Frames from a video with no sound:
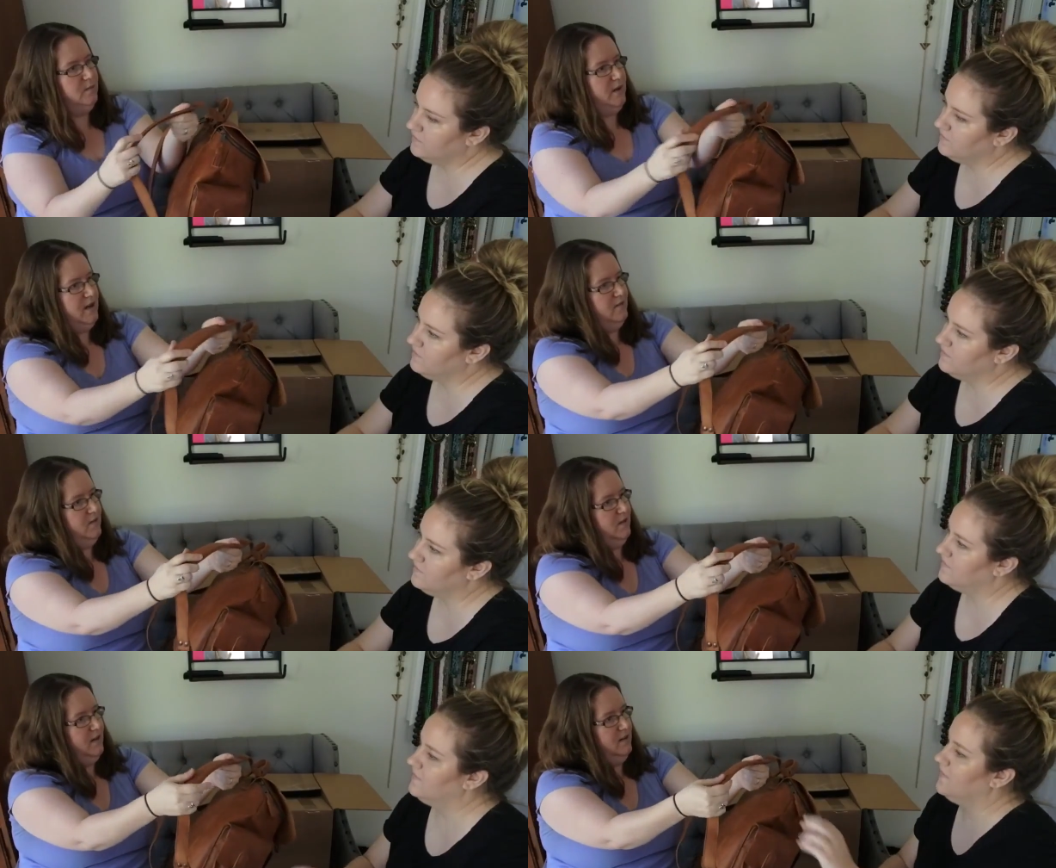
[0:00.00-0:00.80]
Speaker 1: good padding.
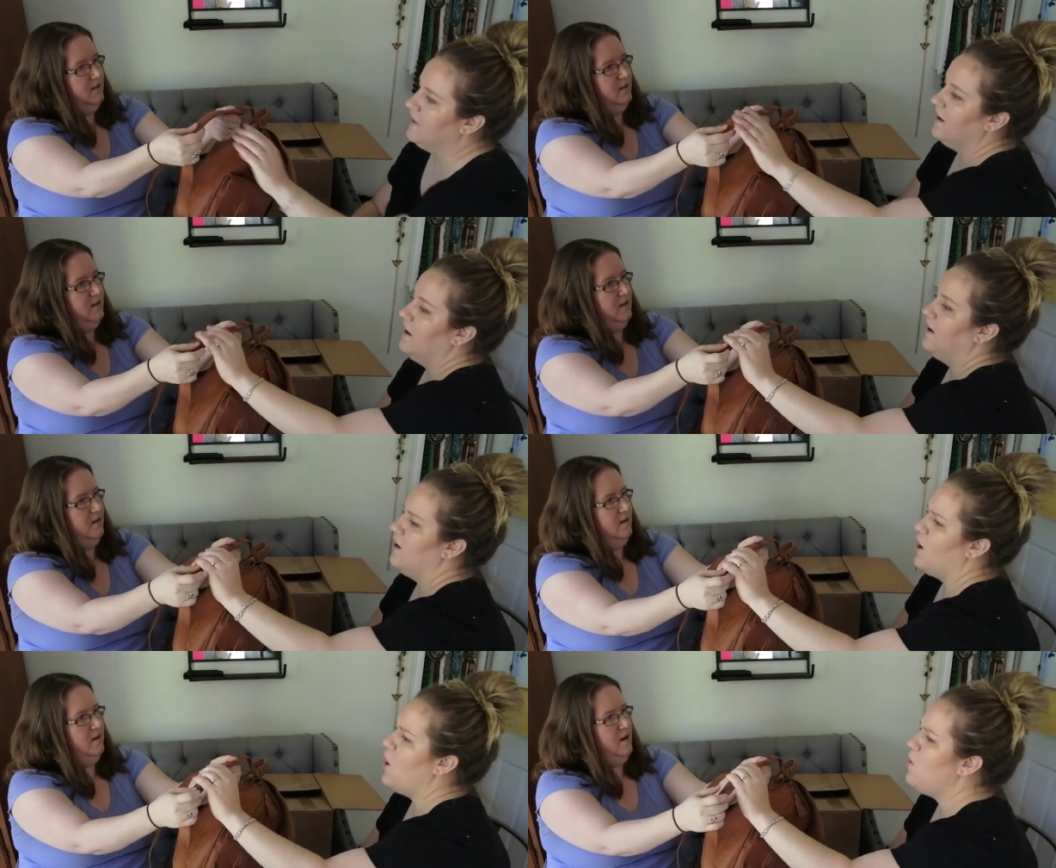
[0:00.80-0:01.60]
Feel that.
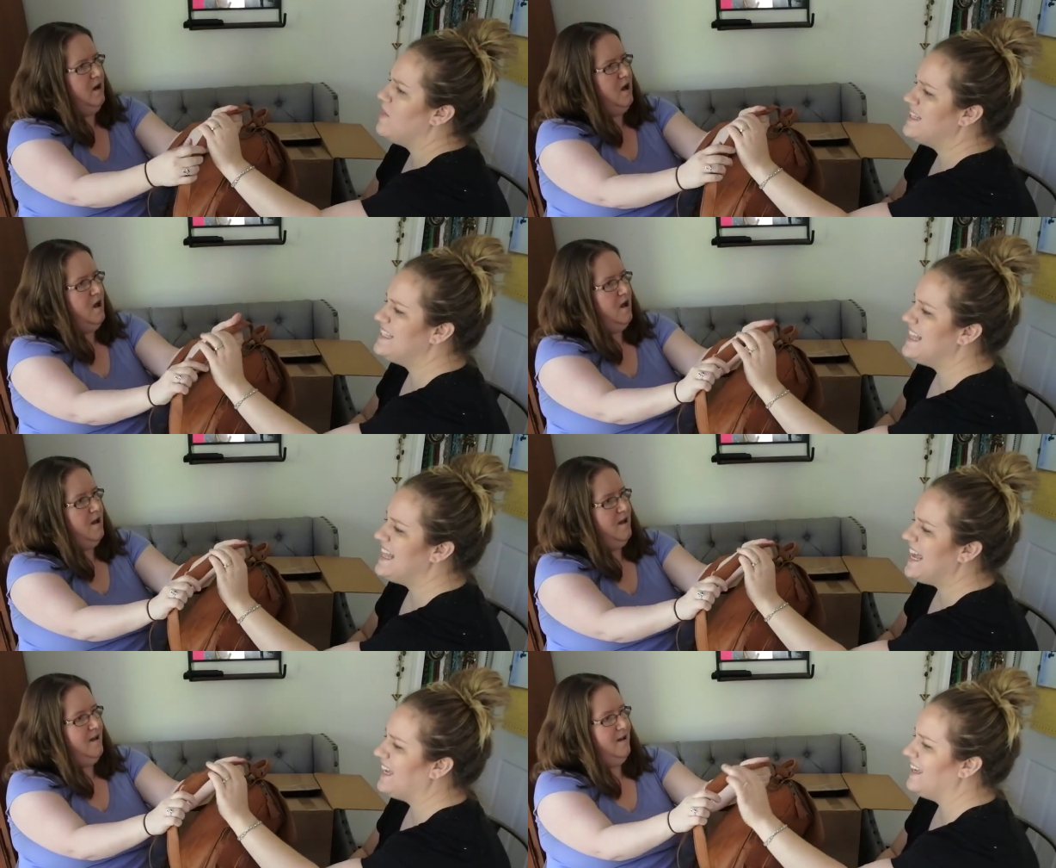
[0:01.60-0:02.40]
Speaker 2: Oh, that's
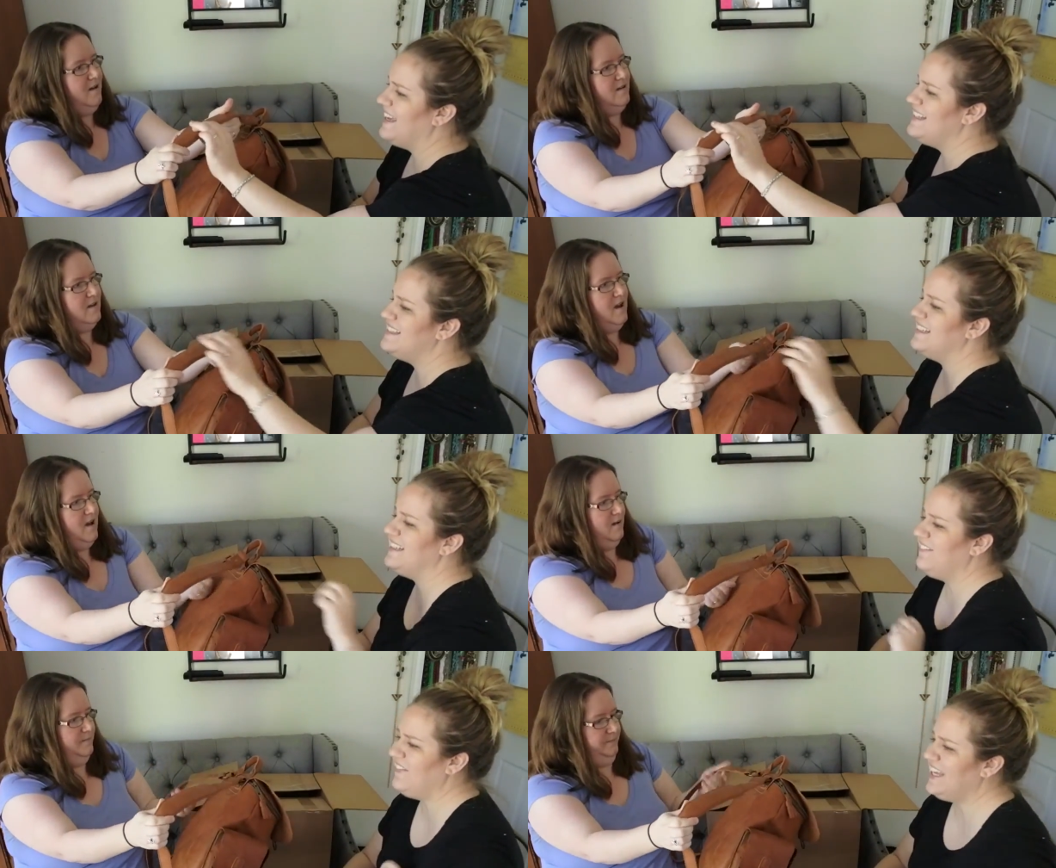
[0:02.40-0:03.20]
thick and
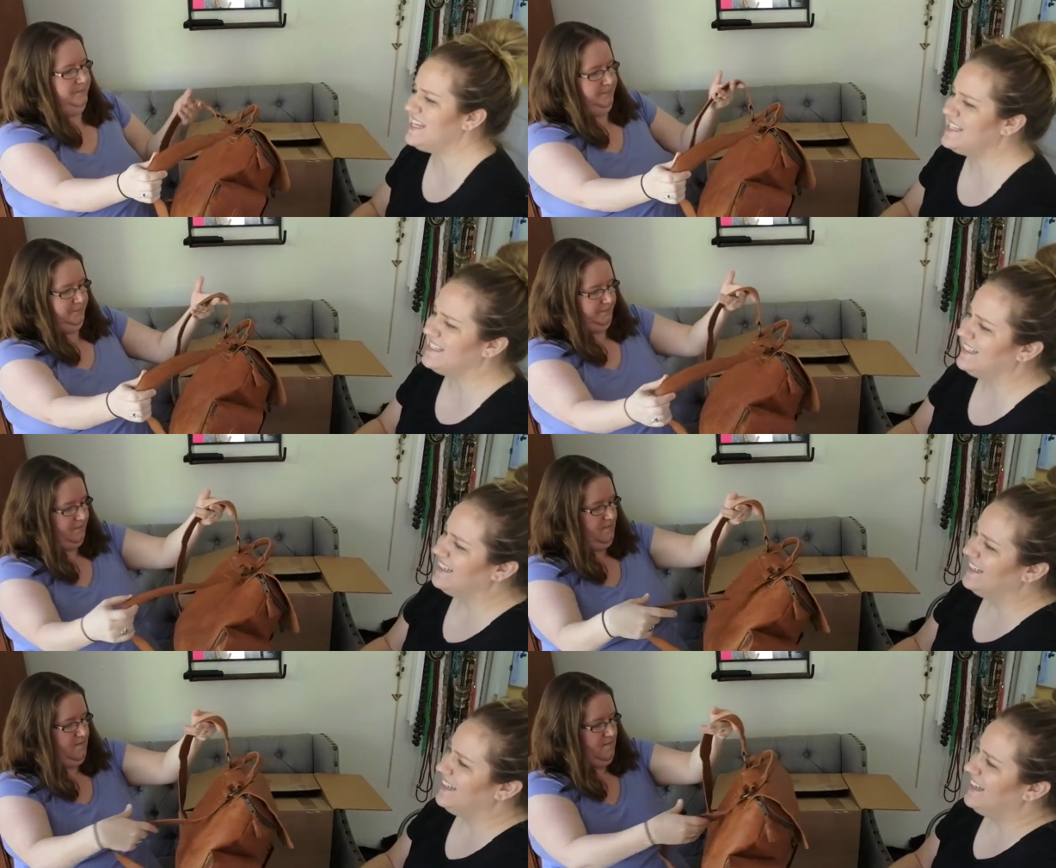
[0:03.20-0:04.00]
Yeah. significant
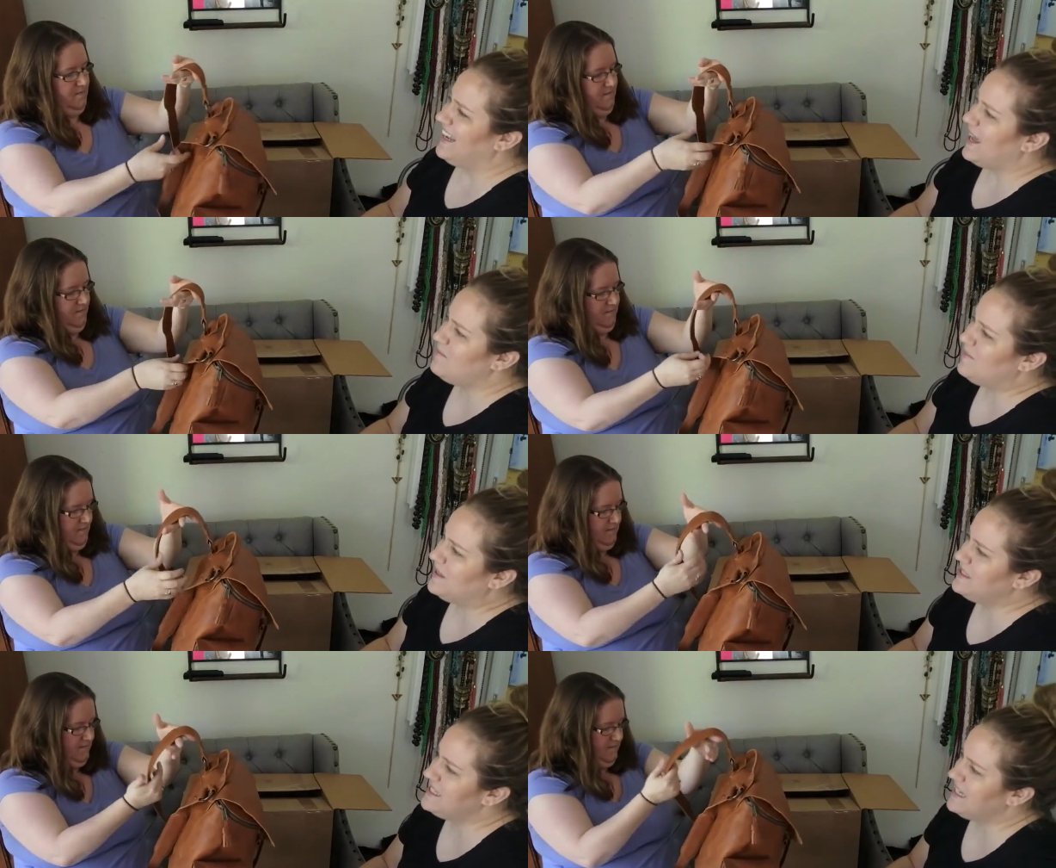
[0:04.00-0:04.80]
and
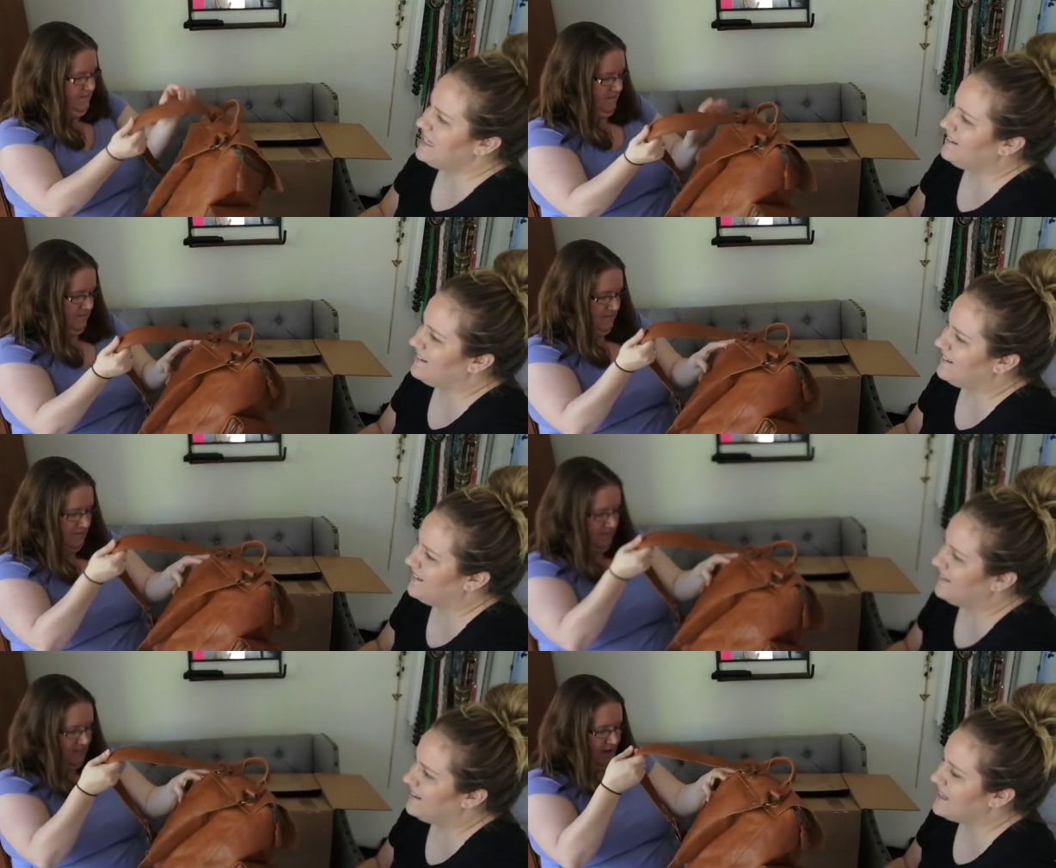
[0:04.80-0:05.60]
built in.
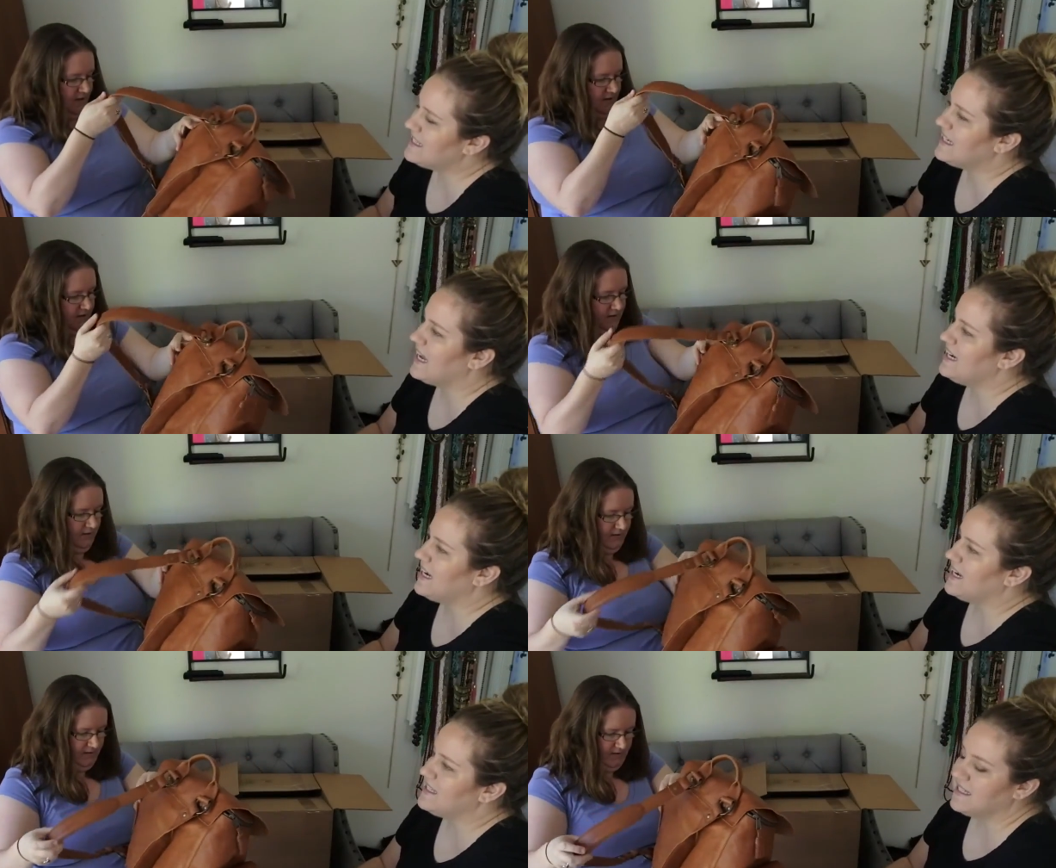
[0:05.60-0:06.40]
That's kind of
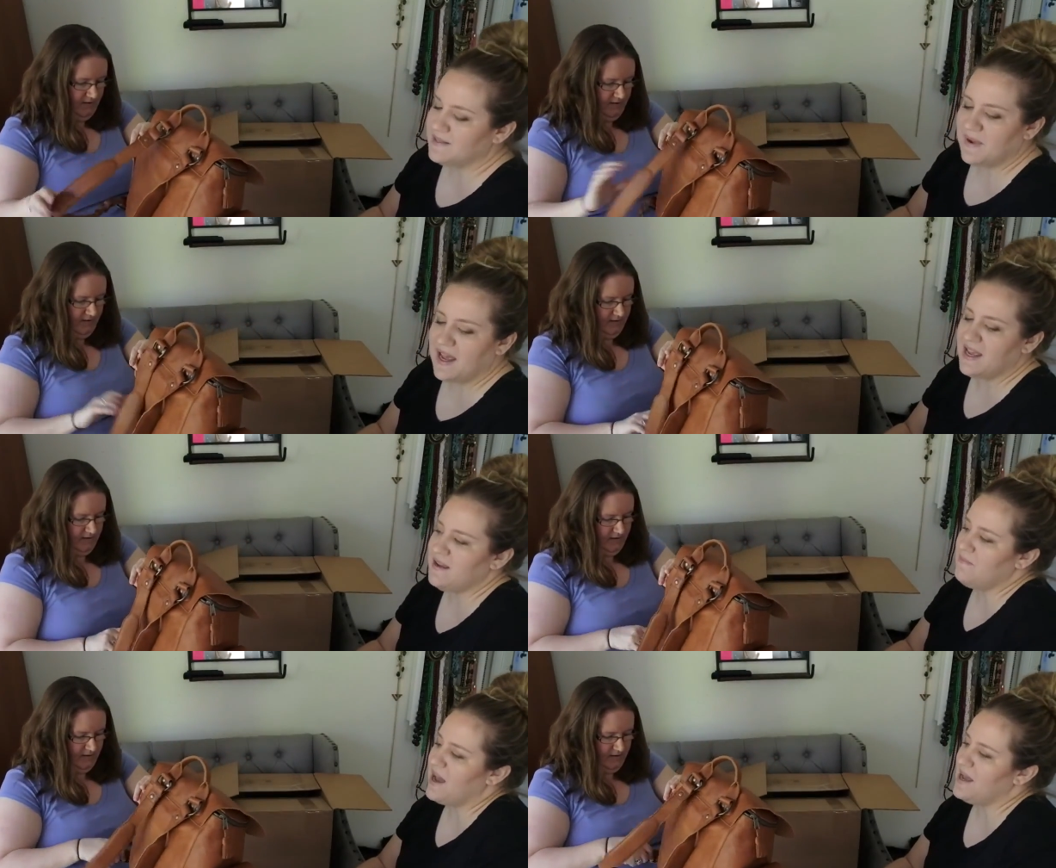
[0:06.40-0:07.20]
nice because
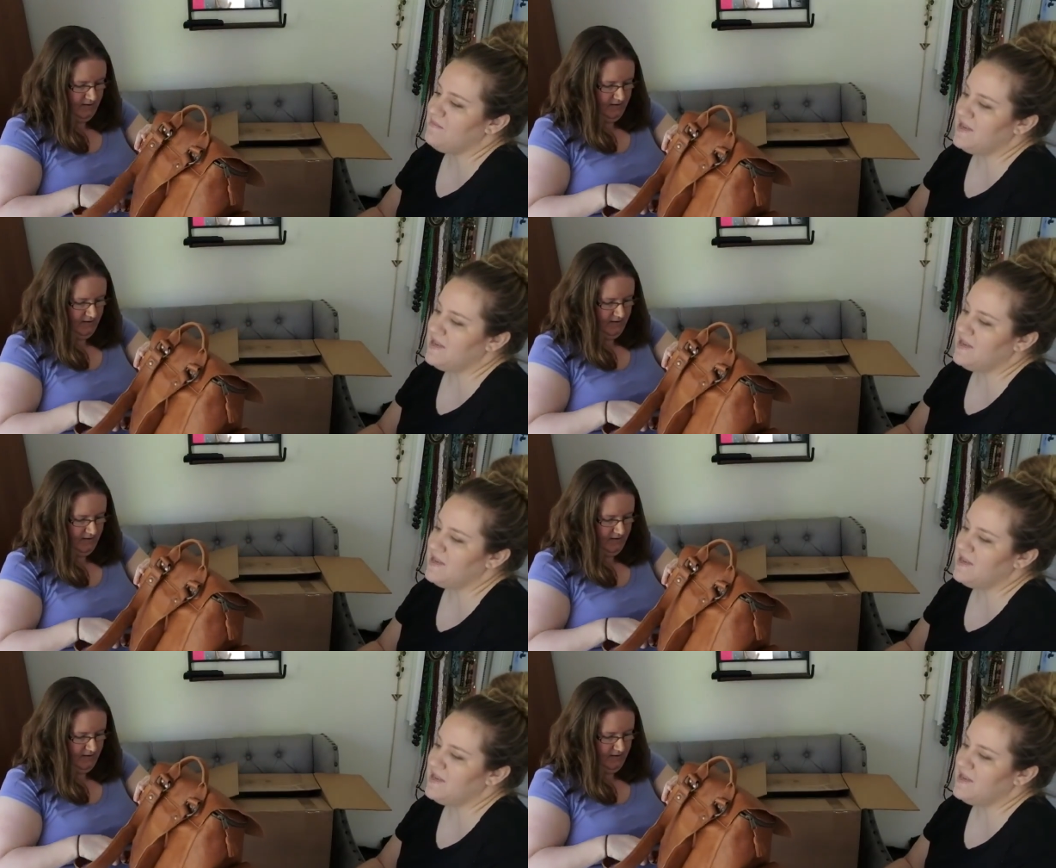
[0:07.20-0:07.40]
my my